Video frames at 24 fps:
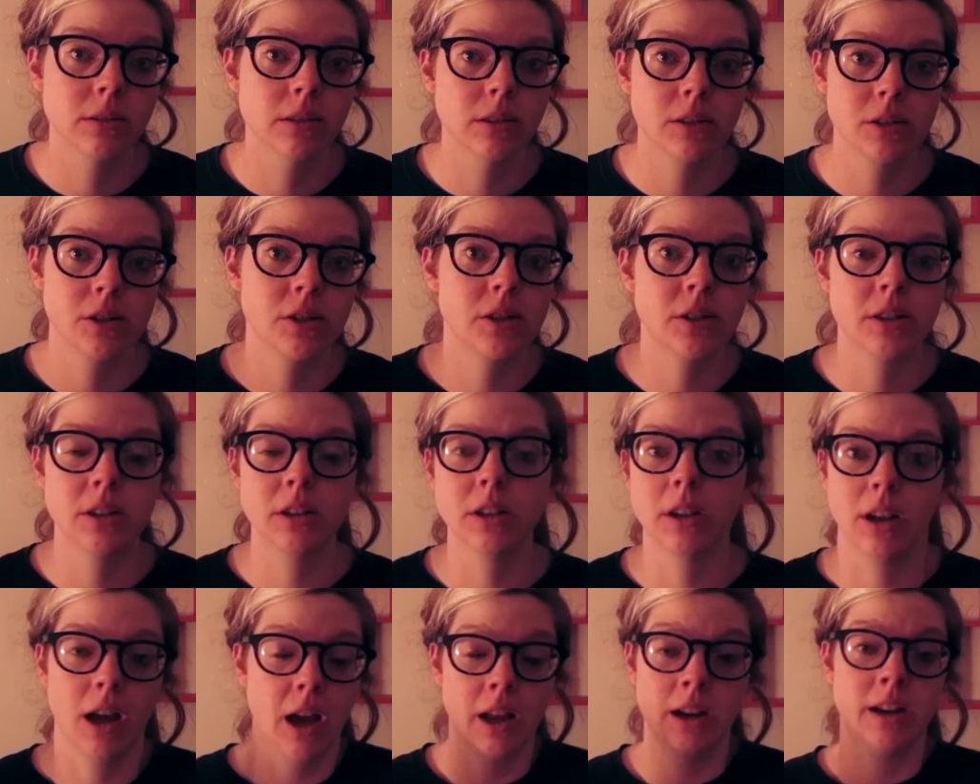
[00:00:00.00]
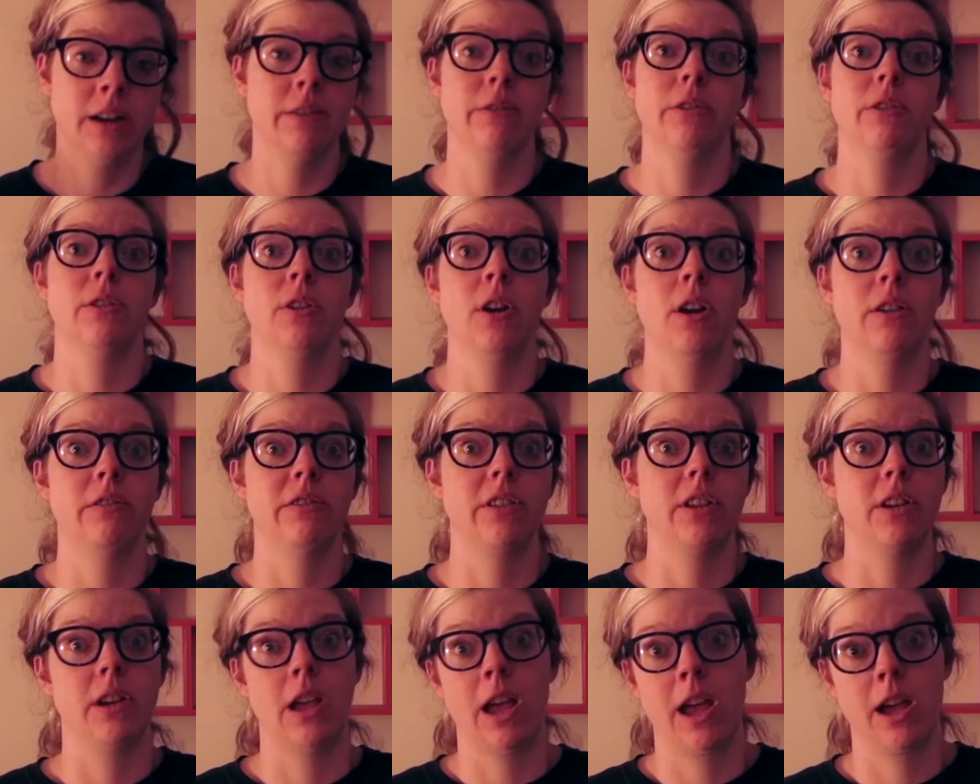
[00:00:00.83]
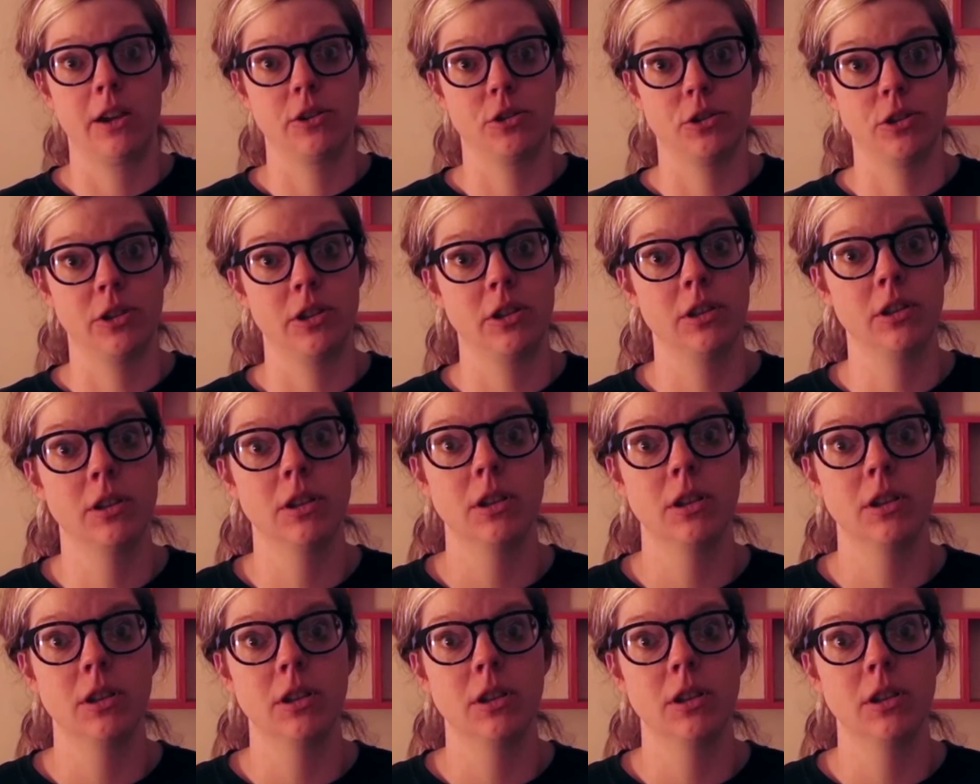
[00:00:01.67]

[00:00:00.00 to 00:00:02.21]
I just kind of never thought of it, actually.